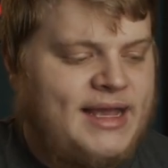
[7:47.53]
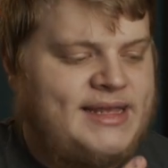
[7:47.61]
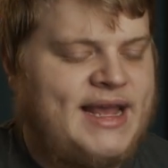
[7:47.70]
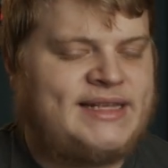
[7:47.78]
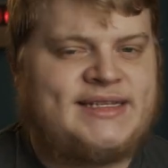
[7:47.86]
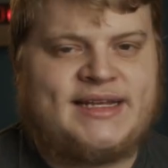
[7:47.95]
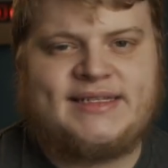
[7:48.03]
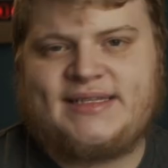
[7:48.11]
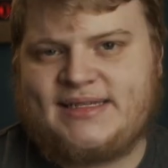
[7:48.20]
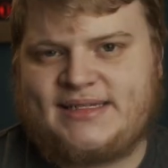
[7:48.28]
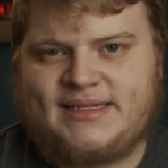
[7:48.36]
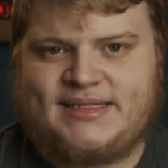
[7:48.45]
Yes,
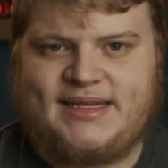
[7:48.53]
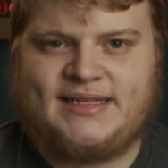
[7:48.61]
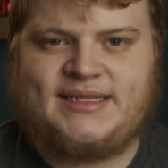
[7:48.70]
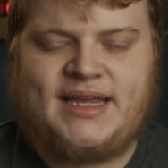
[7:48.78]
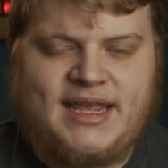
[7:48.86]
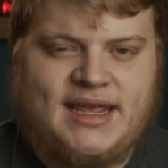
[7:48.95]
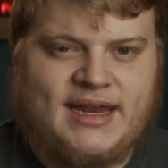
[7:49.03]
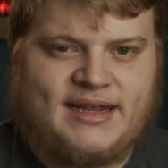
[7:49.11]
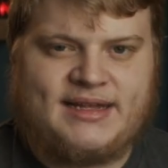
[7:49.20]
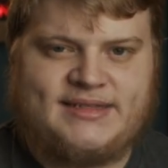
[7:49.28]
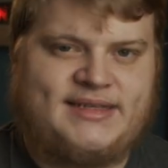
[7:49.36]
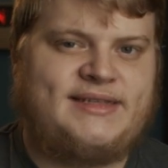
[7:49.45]
consistency is key, and
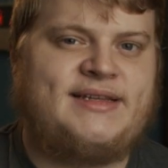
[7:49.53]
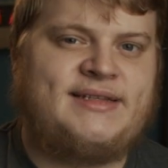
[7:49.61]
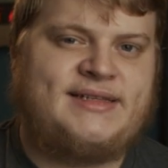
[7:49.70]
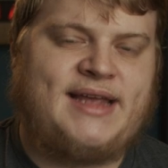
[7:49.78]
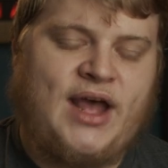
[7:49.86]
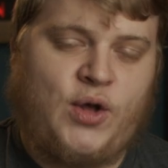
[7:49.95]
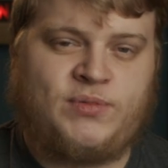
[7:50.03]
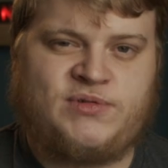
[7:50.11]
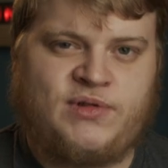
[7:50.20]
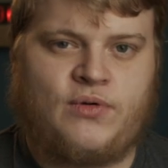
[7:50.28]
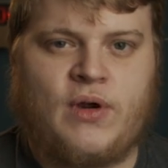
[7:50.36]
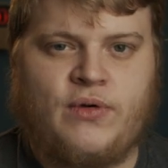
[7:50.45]
consistency helps
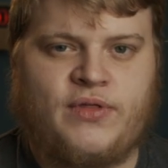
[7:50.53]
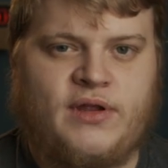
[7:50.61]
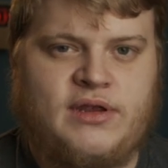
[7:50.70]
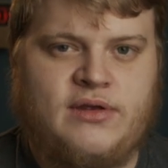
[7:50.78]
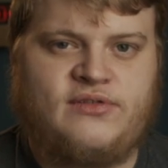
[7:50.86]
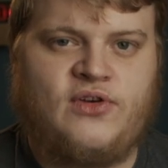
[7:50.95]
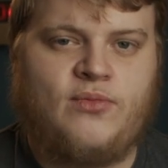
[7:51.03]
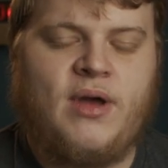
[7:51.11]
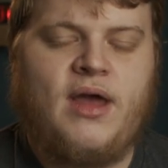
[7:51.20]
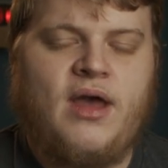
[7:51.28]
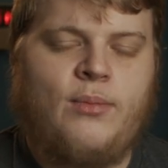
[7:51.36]
with growth on YouTube,